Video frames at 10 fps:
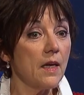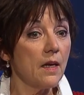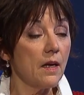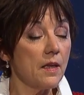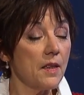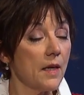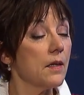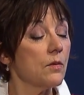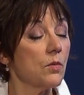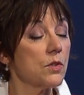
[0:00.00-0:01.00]
uh, that
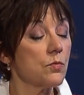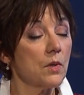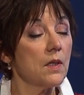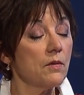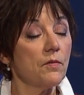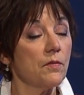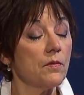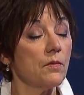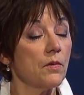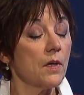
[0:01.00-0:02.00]
was really
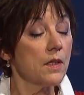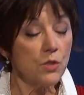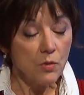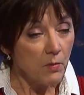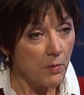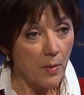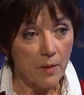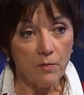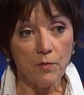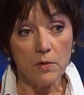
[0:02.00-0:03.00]
extremely
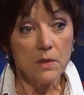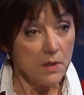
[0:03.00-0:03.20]
painful.